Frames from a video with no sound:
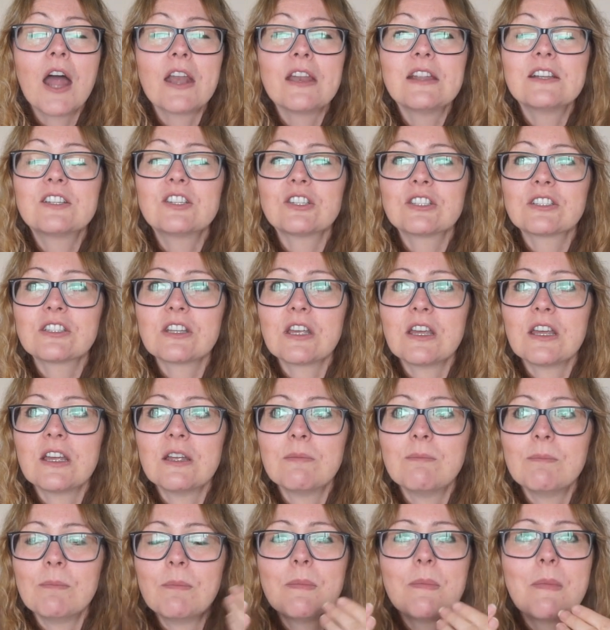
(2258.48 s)
and it just
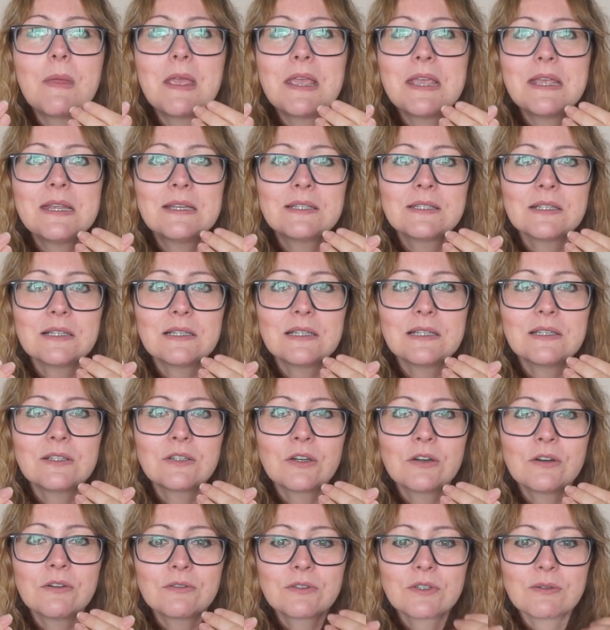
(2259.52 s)
immediately
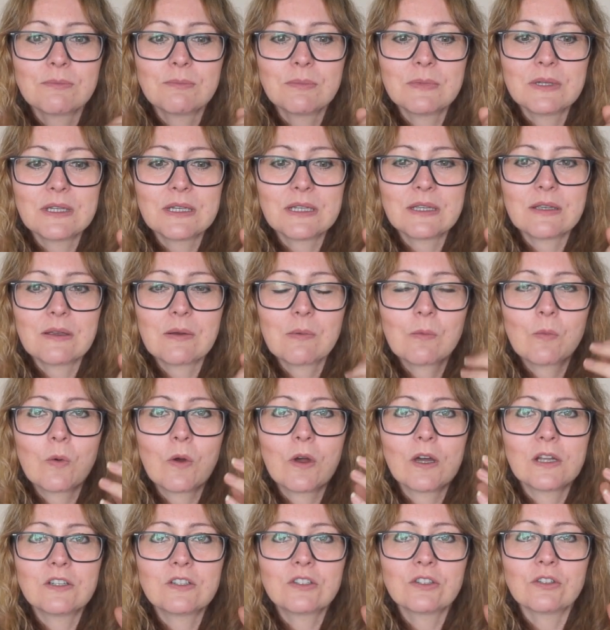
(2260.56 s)
dawned on me
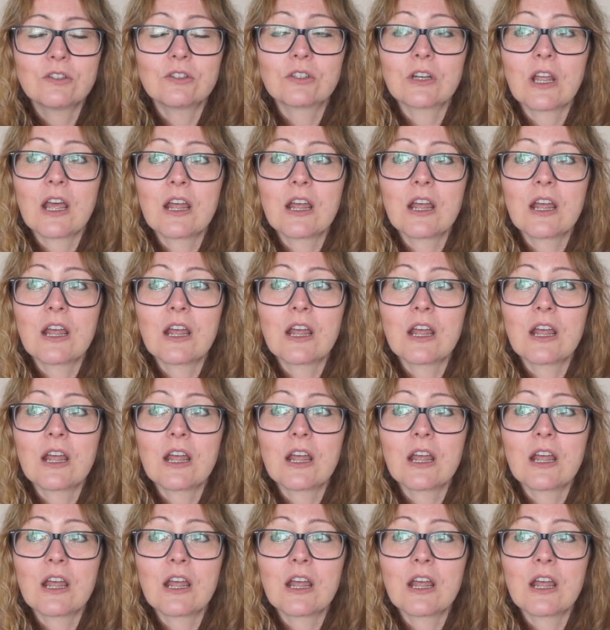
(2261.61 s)
what I'd done.